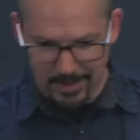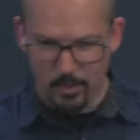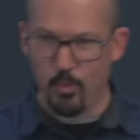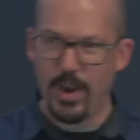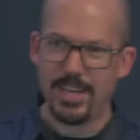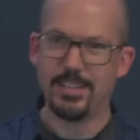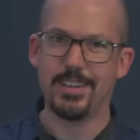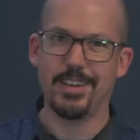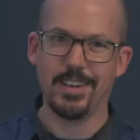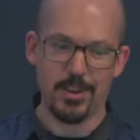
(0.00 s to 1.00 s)
When is it
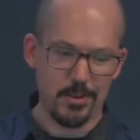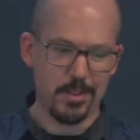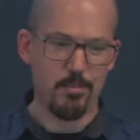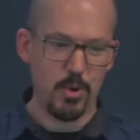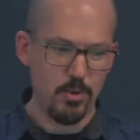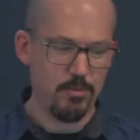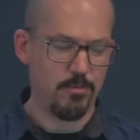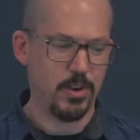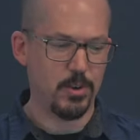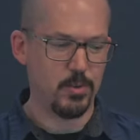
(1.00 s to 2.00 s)
going to go to the moon,
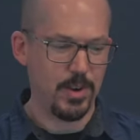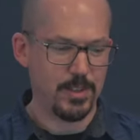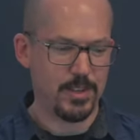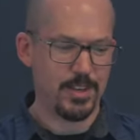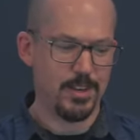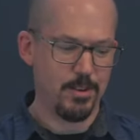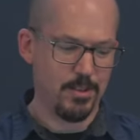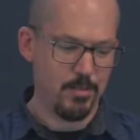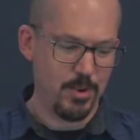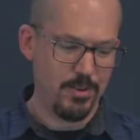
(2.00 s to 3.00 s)
folks? When is it going to go to
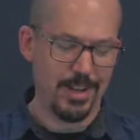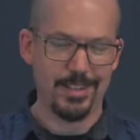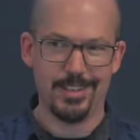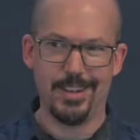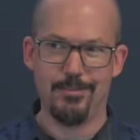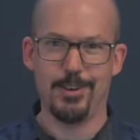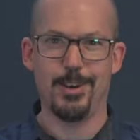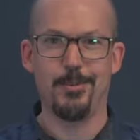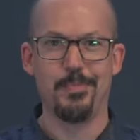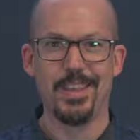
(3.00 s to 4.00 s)
the moon? I'll never
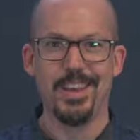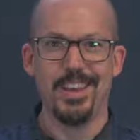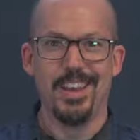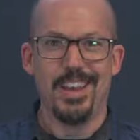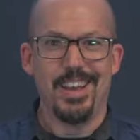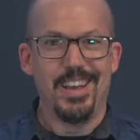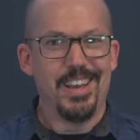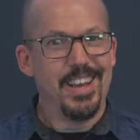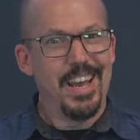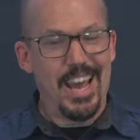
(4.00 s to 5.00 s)
know.
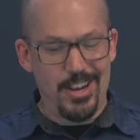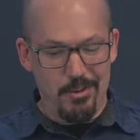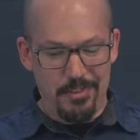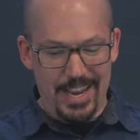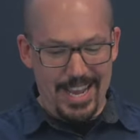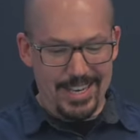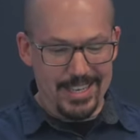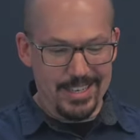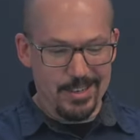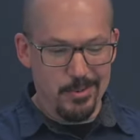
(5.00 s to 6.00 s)
Hey, don't
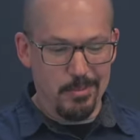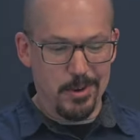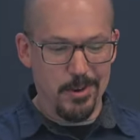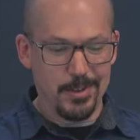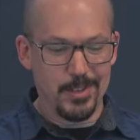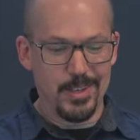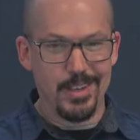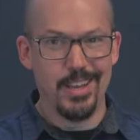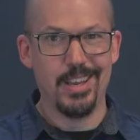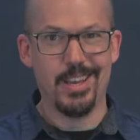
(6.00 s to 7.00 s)
forget,
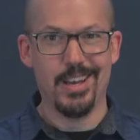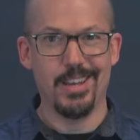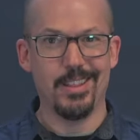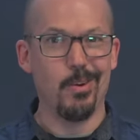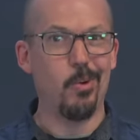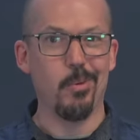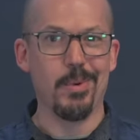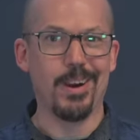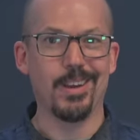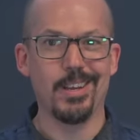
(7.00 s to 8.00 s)
cryptocurrency, uh, the whole
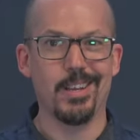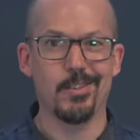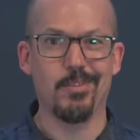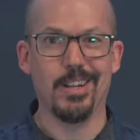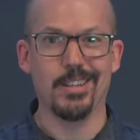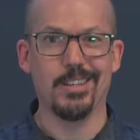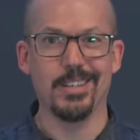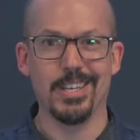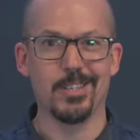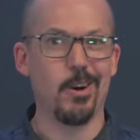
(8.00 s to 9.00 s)
market is volatile.
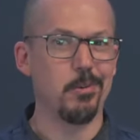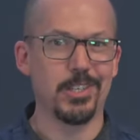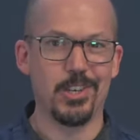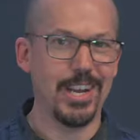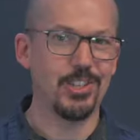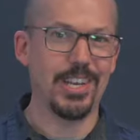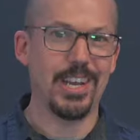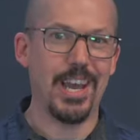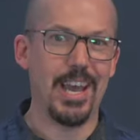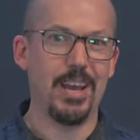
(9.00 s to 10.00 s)
It's always
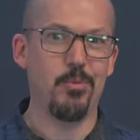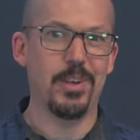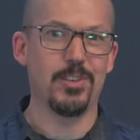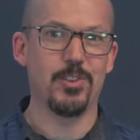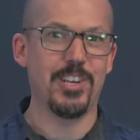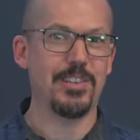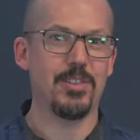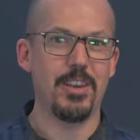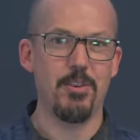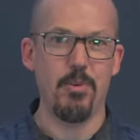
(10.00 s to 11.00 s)
changing, and we suggest
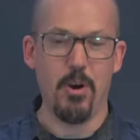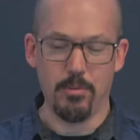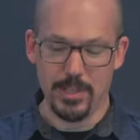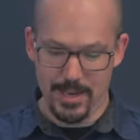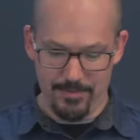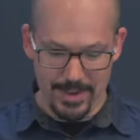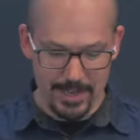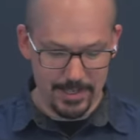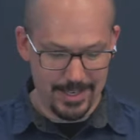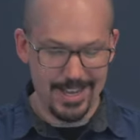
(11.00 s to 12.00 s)
that you only
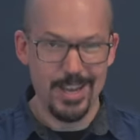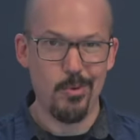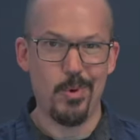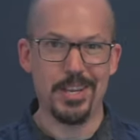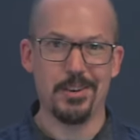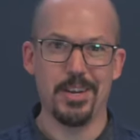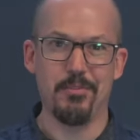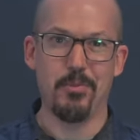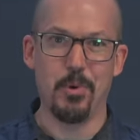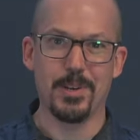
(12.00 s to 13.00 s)
invest what you can
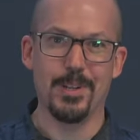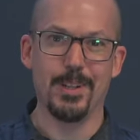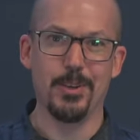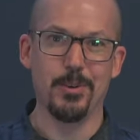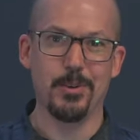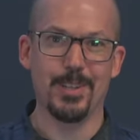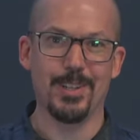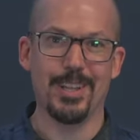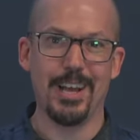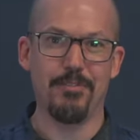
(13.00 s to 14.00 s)
afford to lose. It's
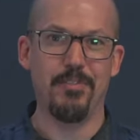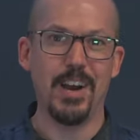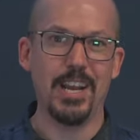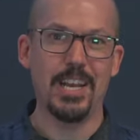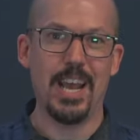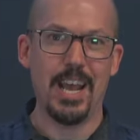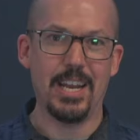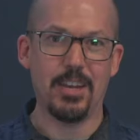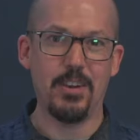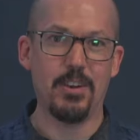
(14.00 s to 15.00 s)
a lot of fun, and
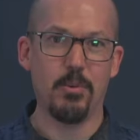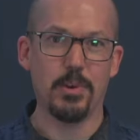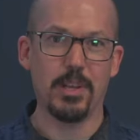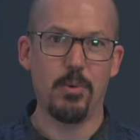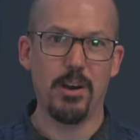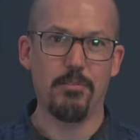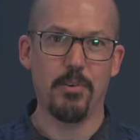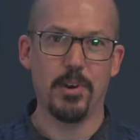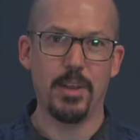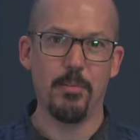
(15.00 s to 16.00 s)
it could go really well
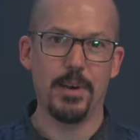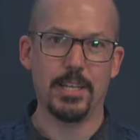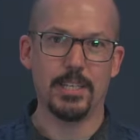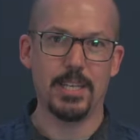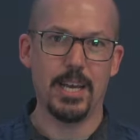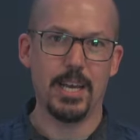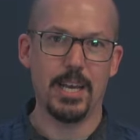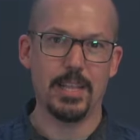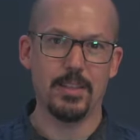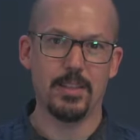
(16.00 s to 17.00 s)
for you, but uh,
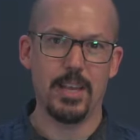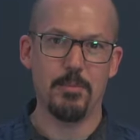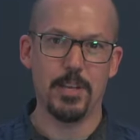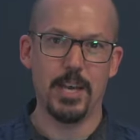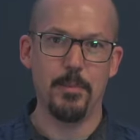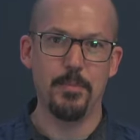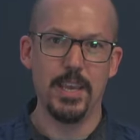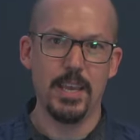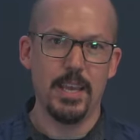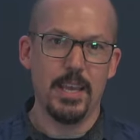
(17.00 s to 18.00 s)
at the same time,
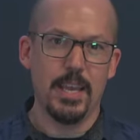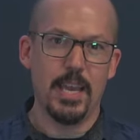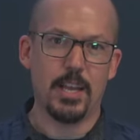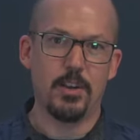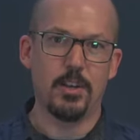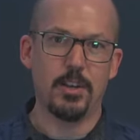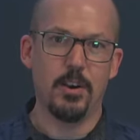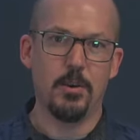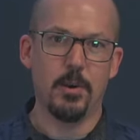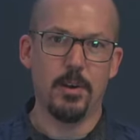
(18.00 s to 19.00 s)
it could
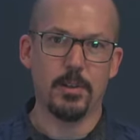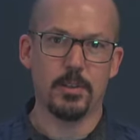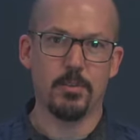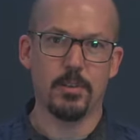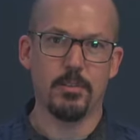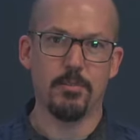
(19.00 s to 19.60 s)
go all sorts of